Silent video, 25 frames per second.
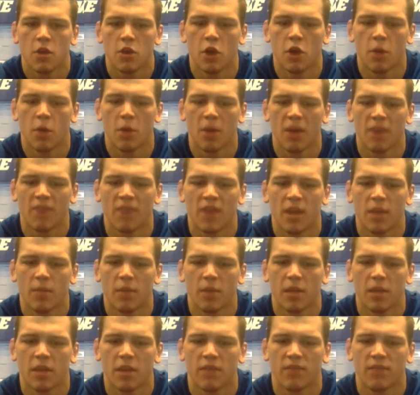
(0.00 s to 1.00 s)
know, my
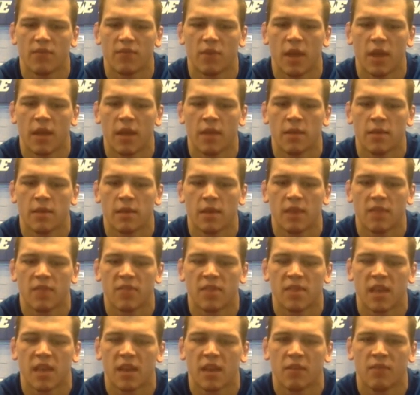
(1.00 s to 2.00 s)
family and friends, I've
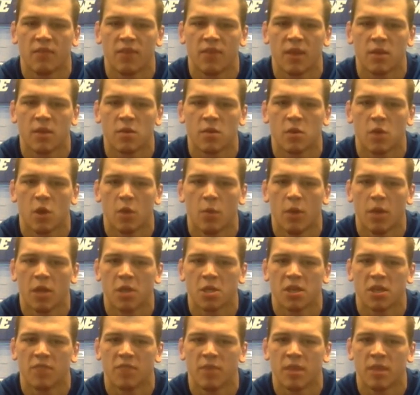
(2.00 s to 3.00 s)
sacrificed so
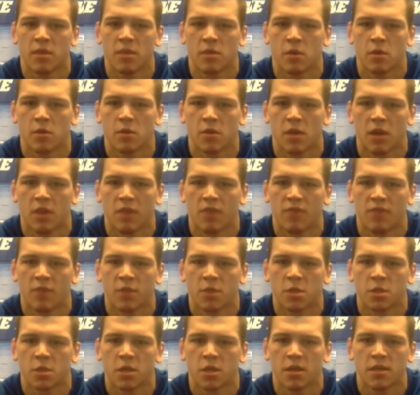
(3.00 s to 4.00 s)
much. I've been so selfish
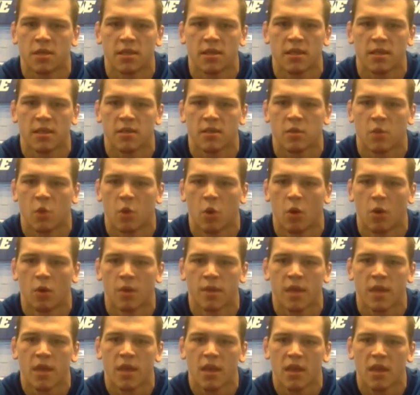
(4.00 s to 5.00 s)
chasing these goals.
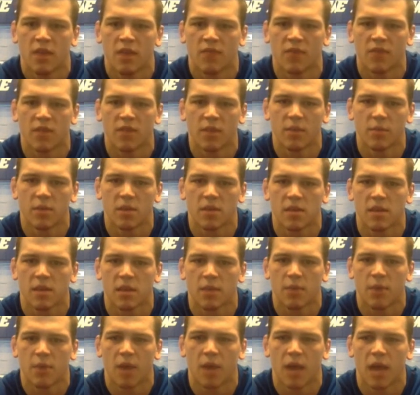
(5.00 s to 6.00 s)
And for them to
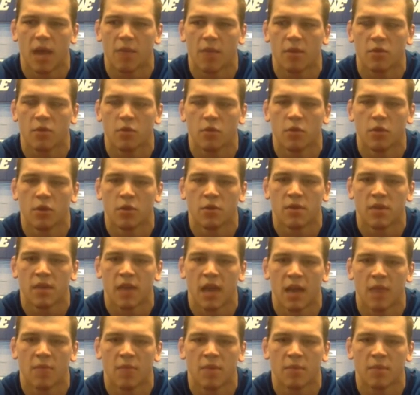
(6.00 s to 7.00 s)
stick by me through those
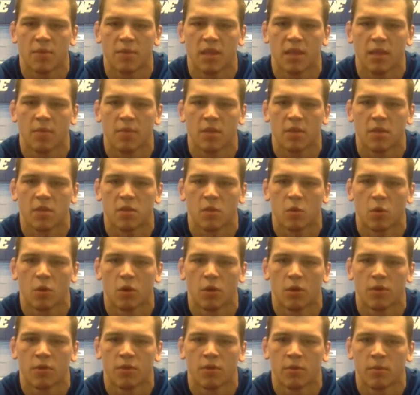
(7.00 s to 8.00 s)
times, I mean, that means the
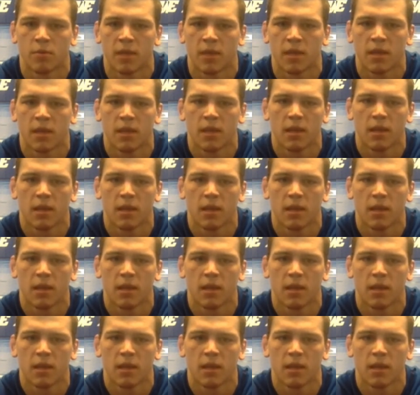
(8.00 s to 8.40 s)
world to me.